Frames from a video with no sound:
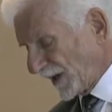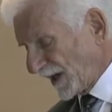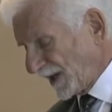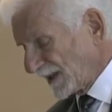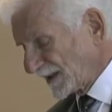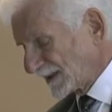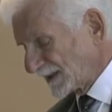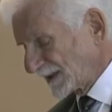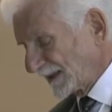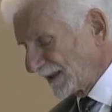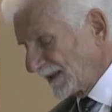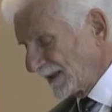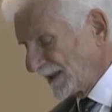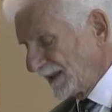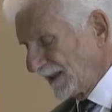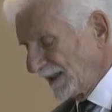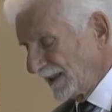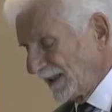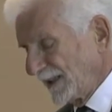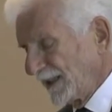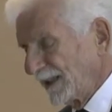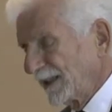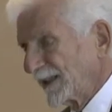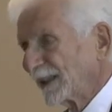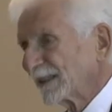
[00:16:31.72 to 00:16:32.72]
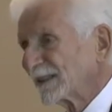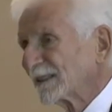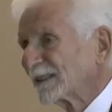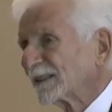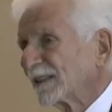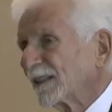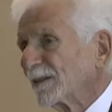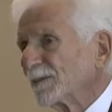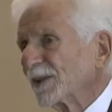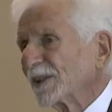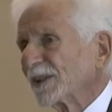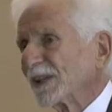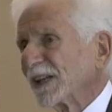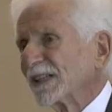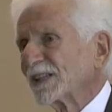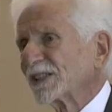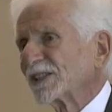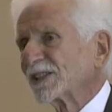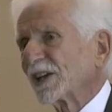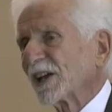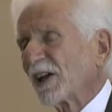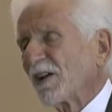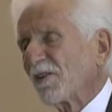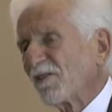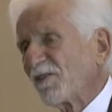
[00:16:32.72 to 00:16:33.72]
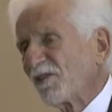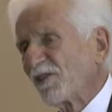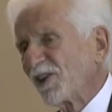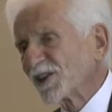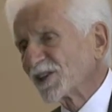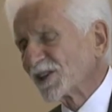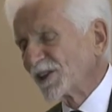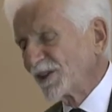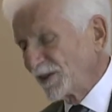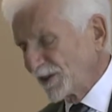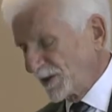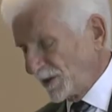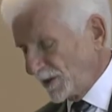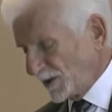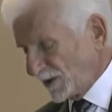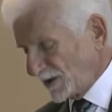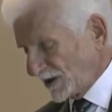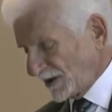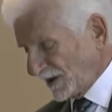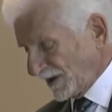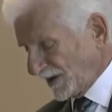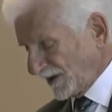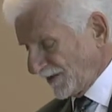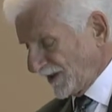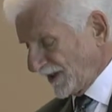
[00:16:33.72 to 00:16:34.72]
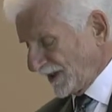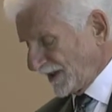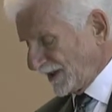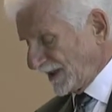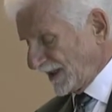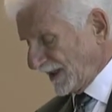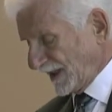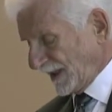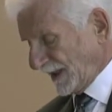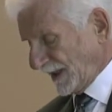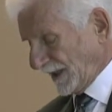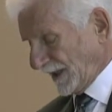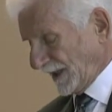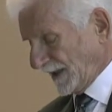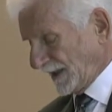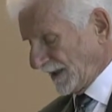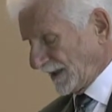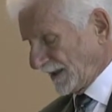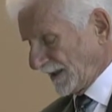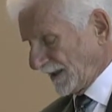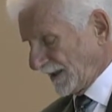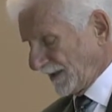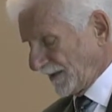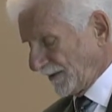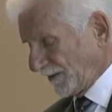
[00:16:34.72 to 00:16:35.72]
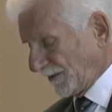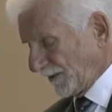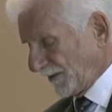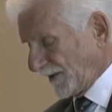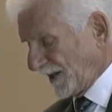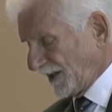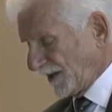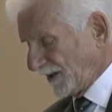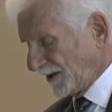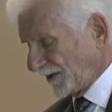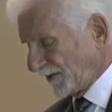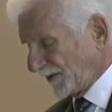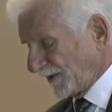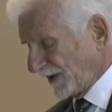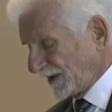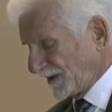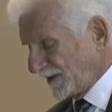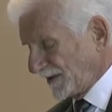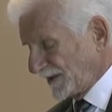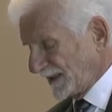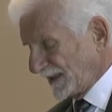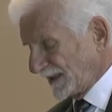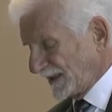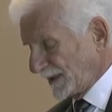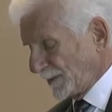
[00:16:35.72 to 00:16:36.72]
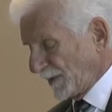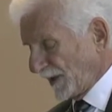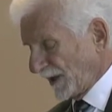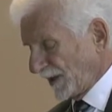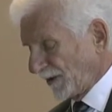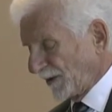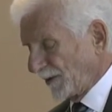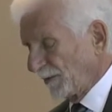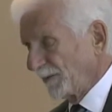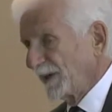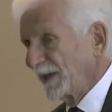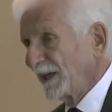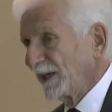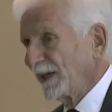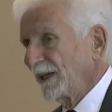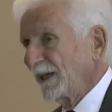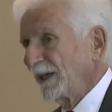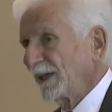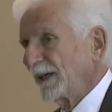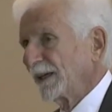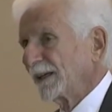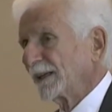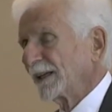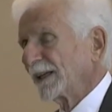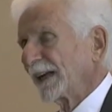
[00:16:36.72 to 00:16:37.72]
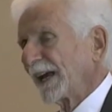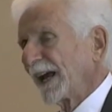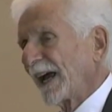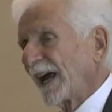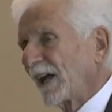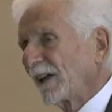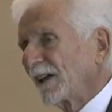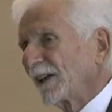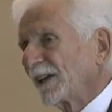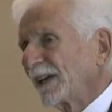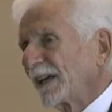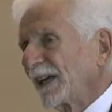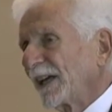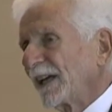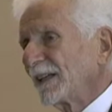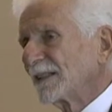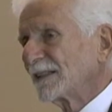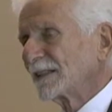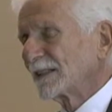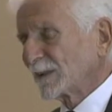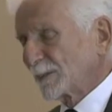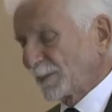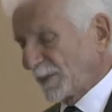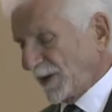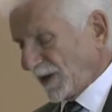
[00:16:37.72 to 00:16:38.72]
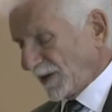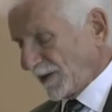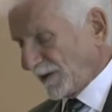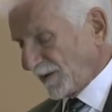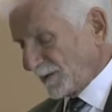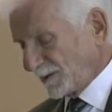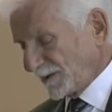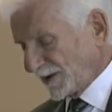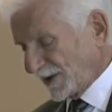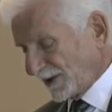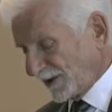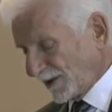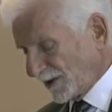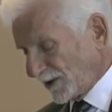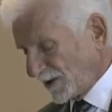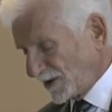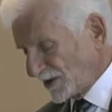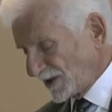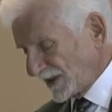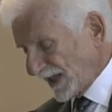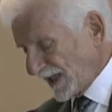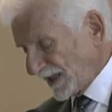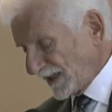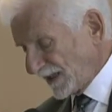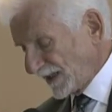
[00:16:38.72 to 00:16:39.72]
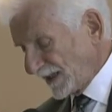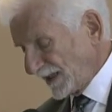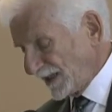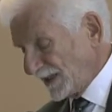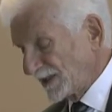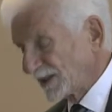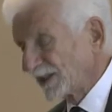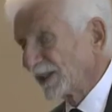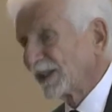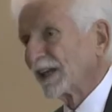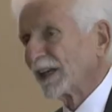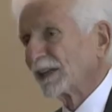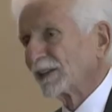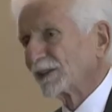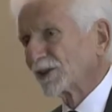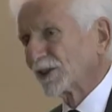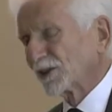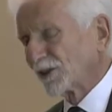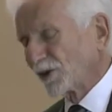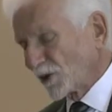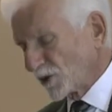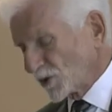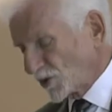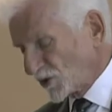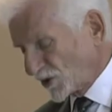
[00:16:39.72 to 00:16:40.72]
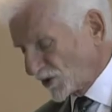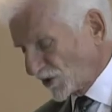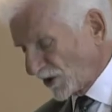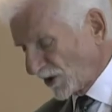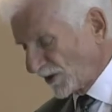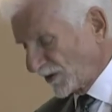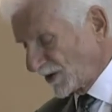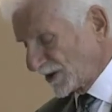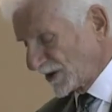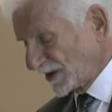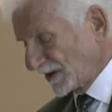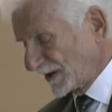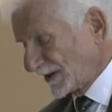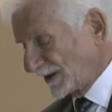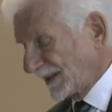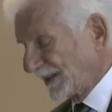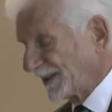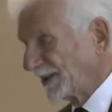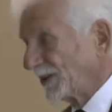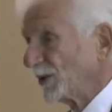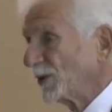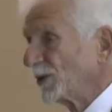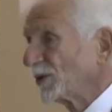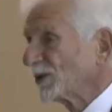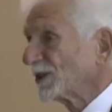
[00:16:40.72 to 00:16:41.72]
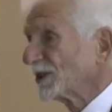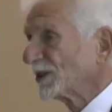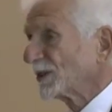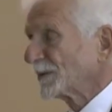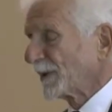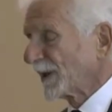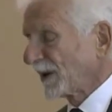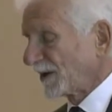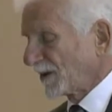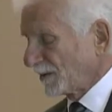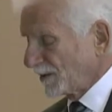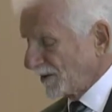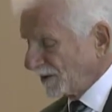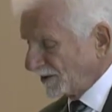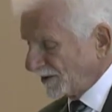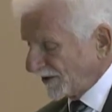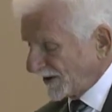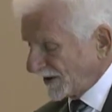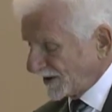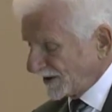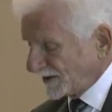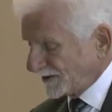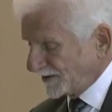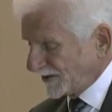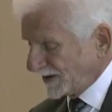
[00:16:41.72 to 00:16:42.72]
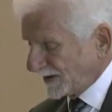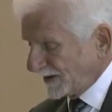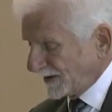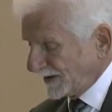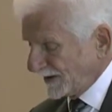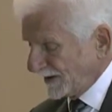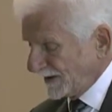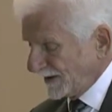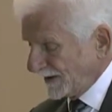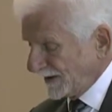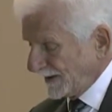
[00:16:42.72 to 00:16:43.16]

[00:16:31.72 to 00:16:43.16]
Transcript: policy that stimulates efficient use of the uh, radio frequency spectrum, that allocates spectrum to those entities to those services that use the spectrum effectively,